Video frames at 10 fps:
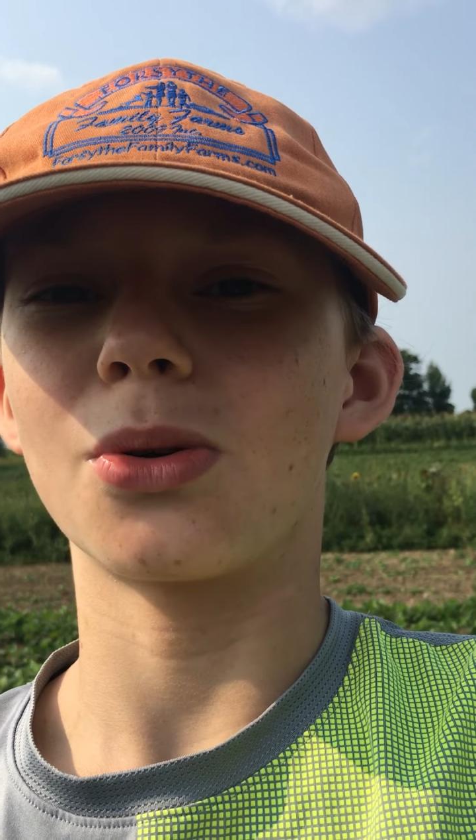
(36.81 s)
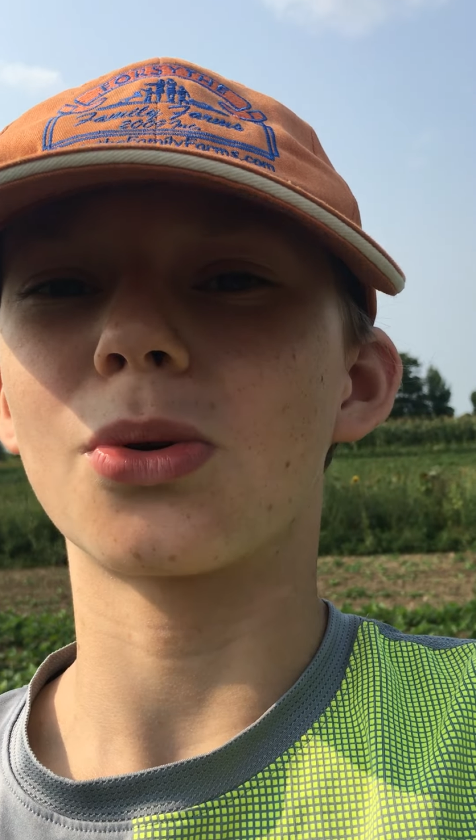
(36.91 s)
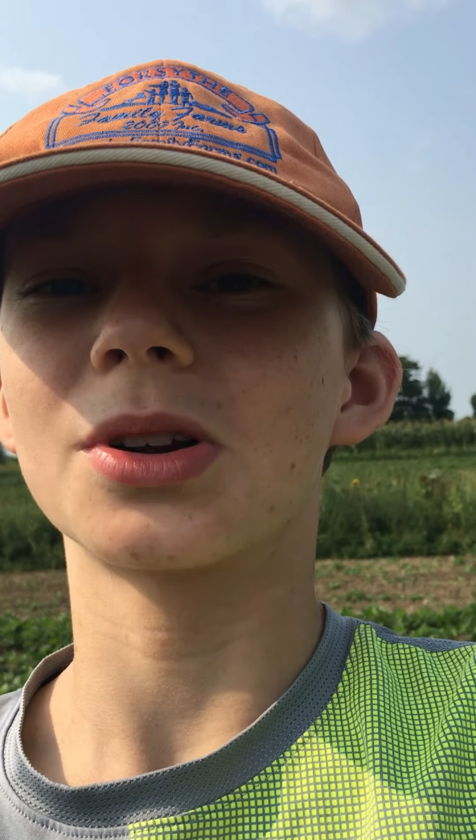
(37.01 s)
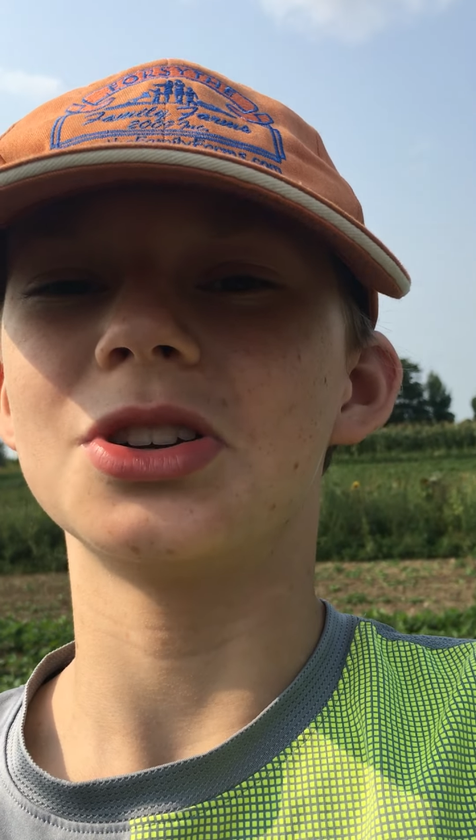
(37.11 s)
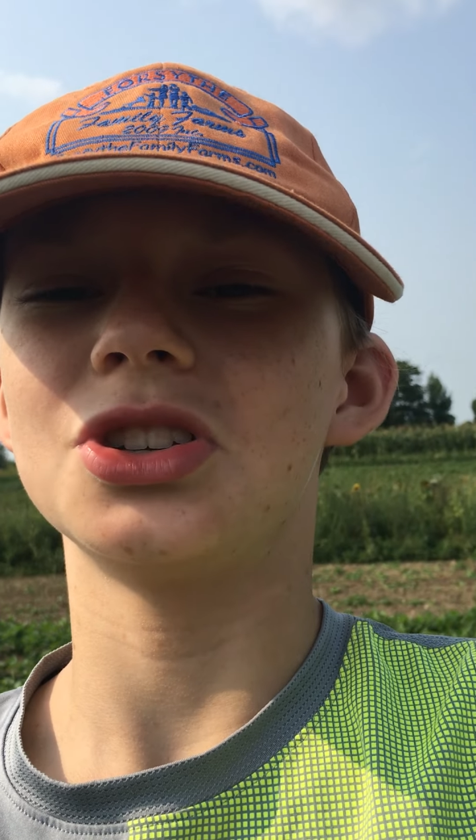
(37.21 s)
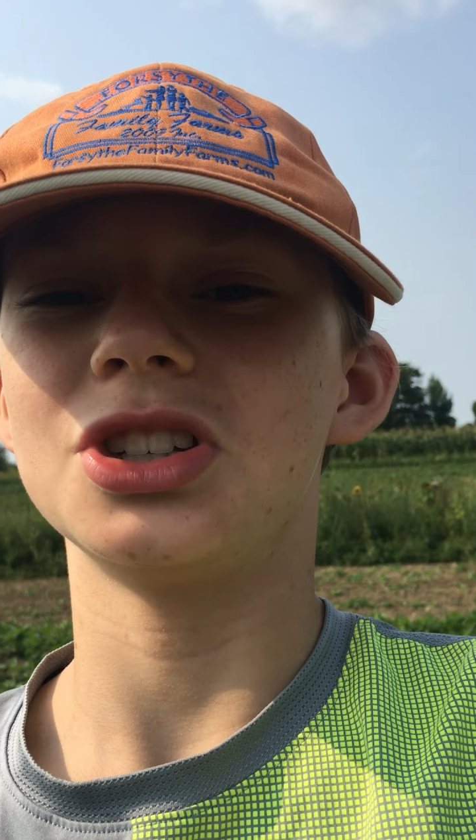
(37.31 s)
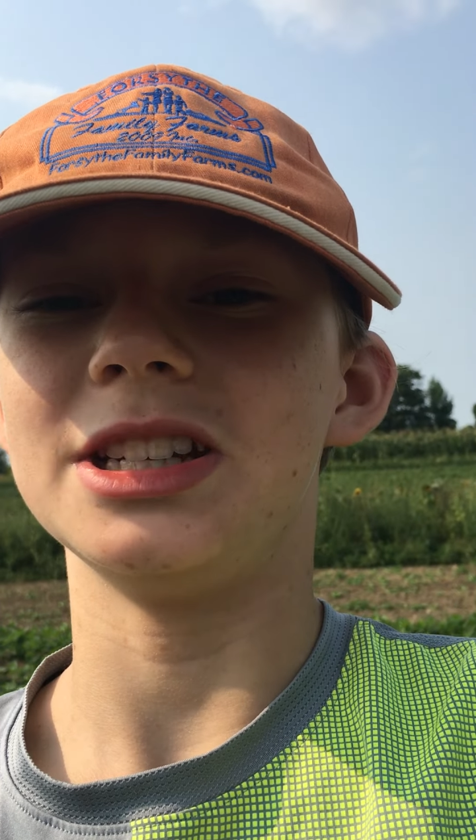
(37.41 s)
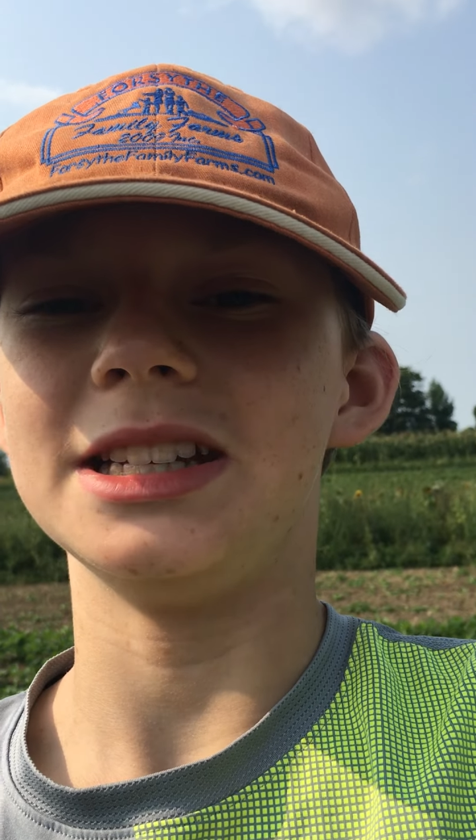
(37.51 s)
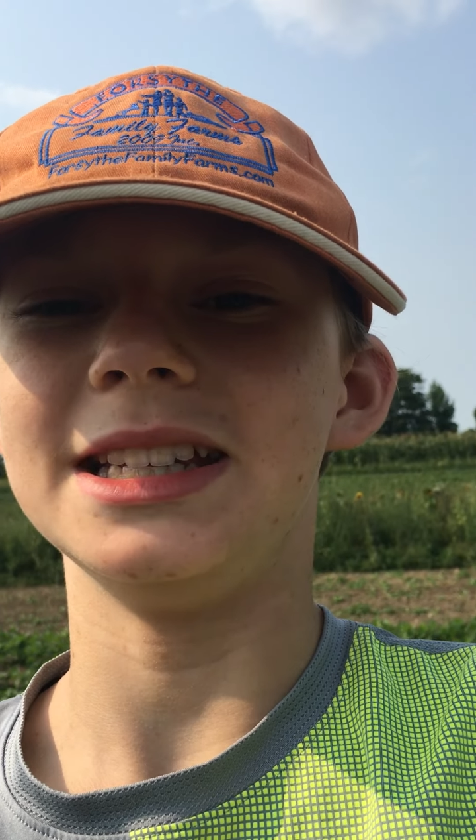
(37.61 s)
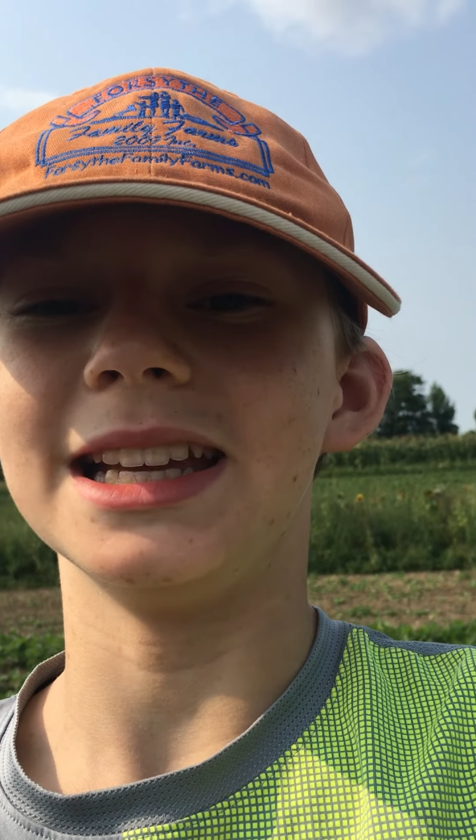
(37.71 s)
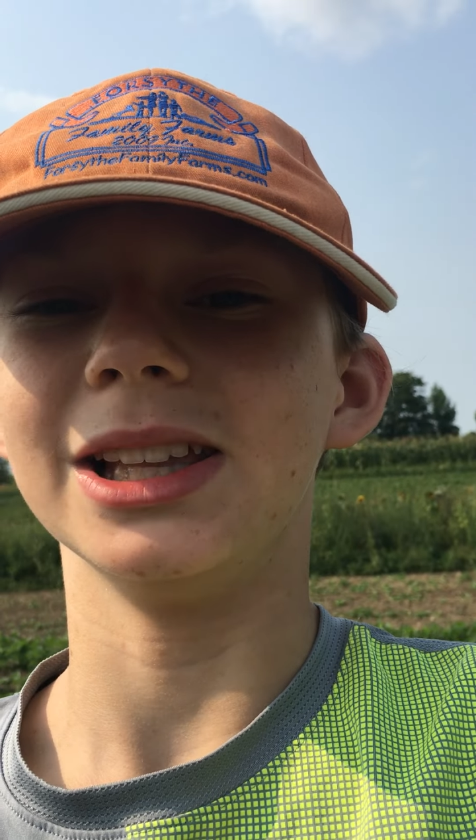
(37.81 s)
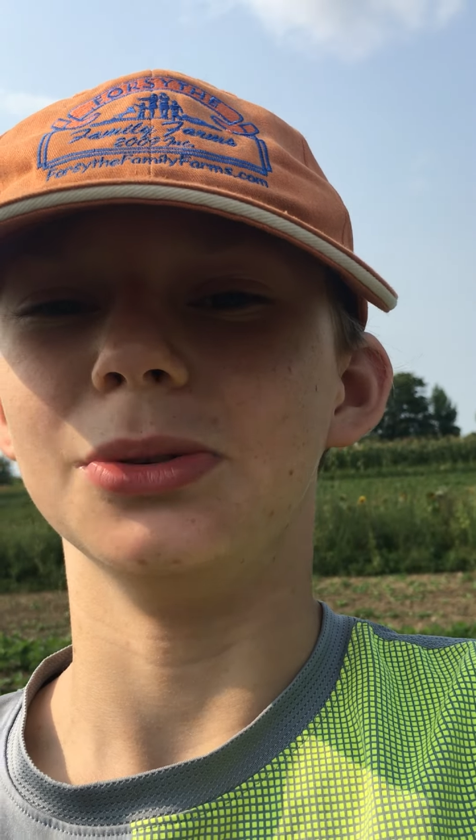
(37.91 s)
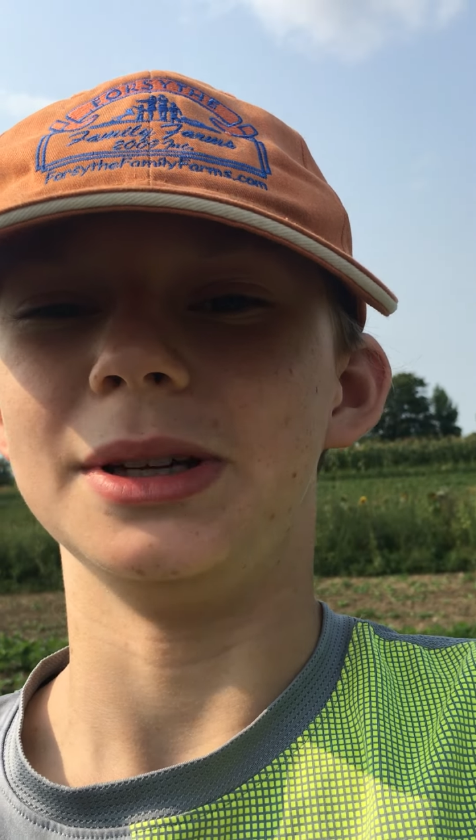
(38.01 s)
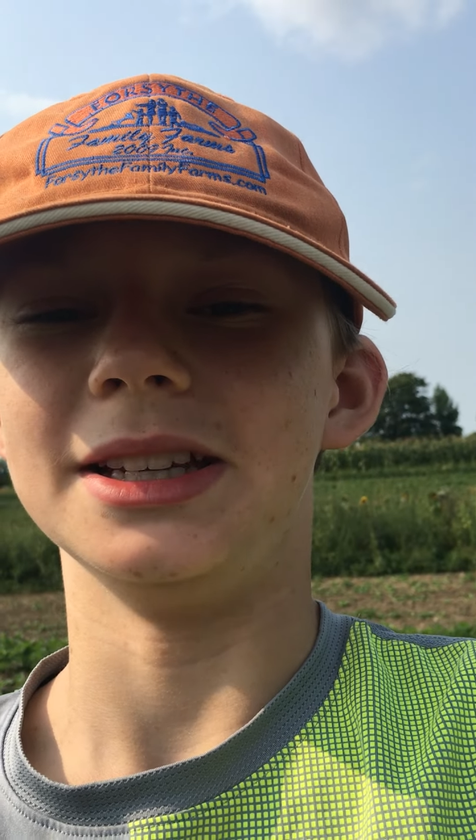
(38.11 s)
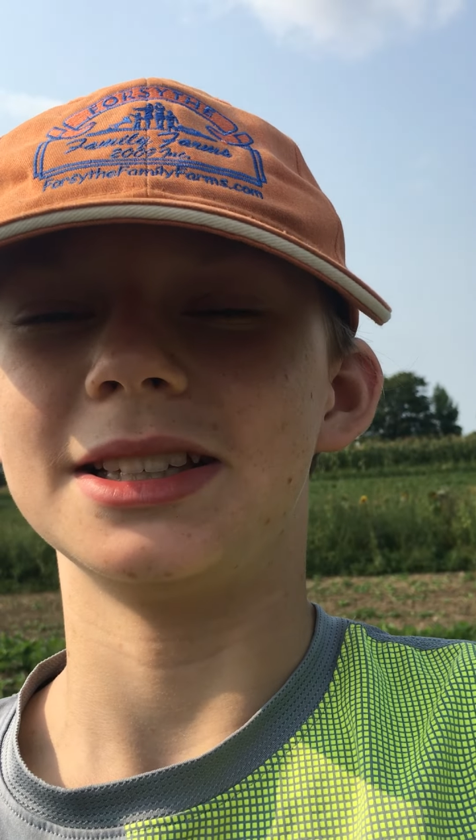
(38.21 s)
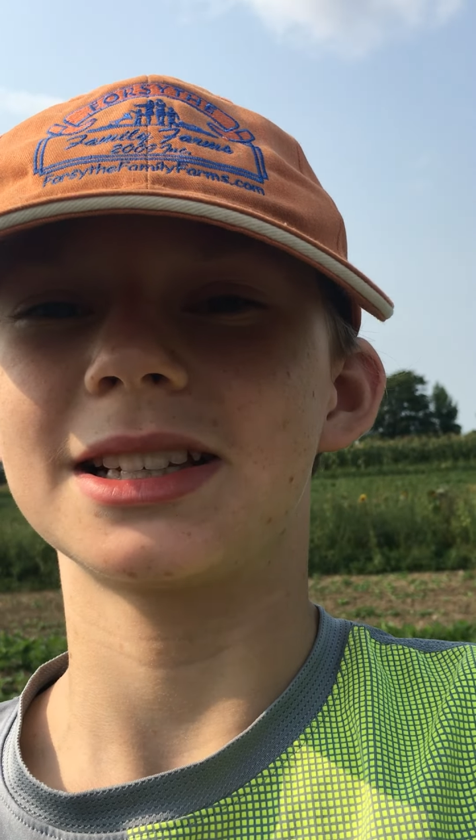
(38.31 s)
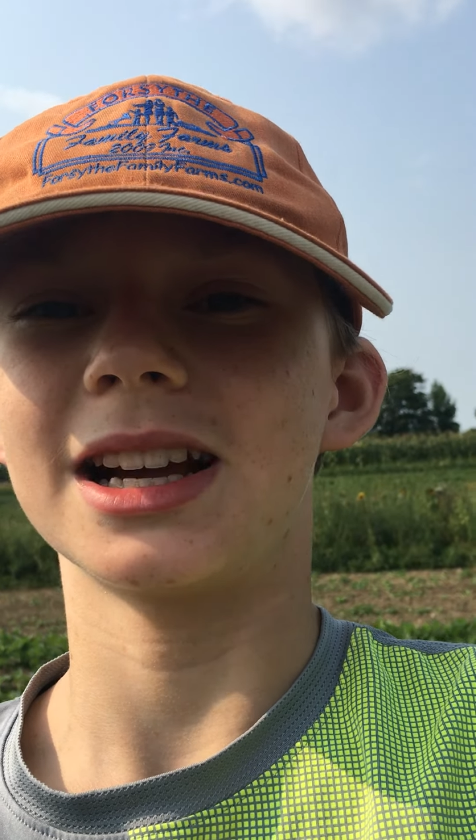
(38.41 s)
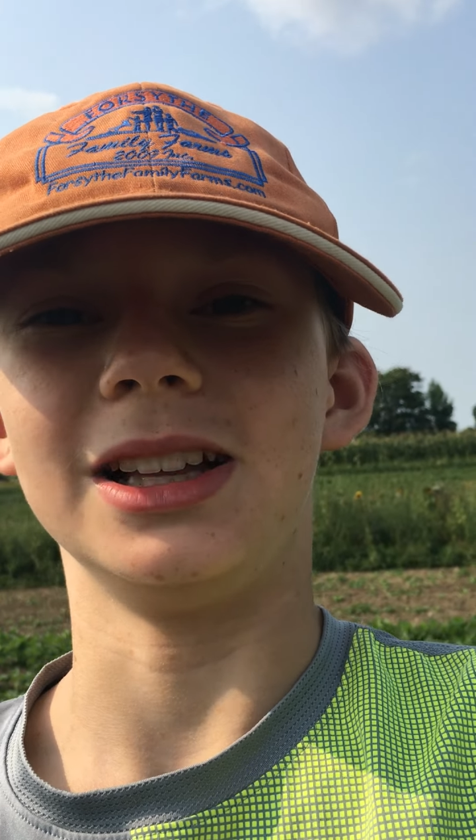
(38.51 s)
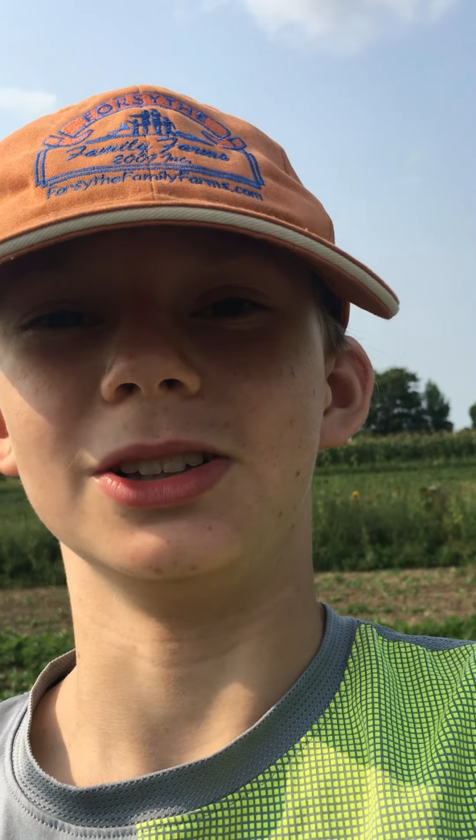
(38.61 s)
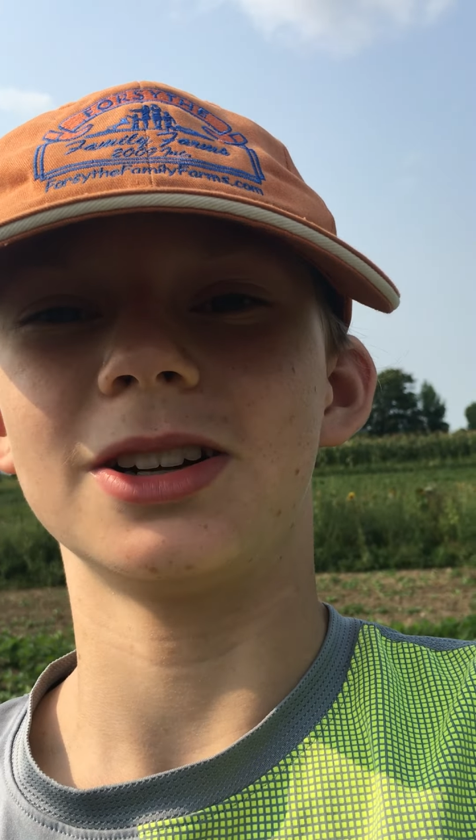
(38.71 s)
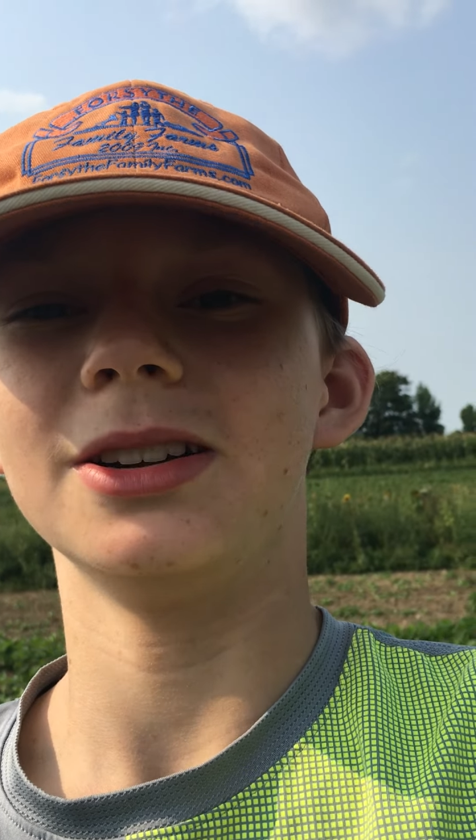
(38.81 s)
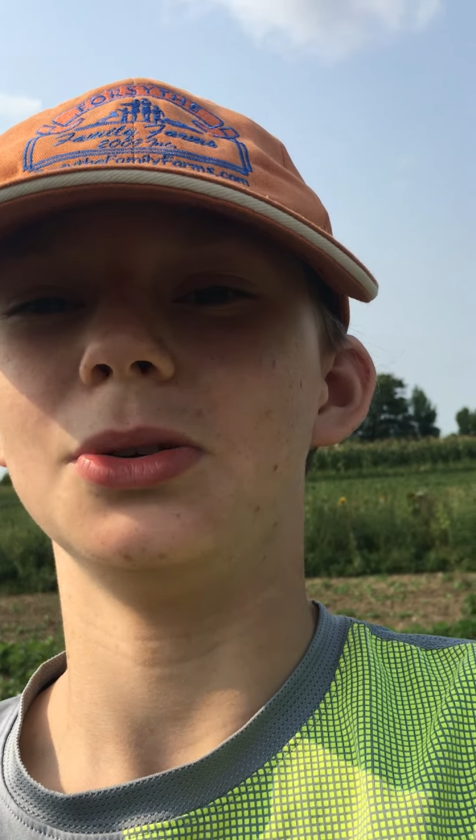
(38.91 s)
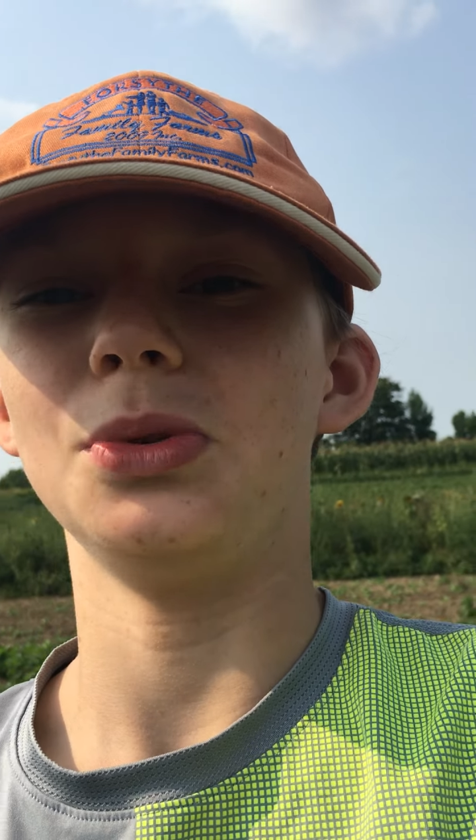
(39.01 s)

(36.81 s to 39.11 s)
orangey yellowy color,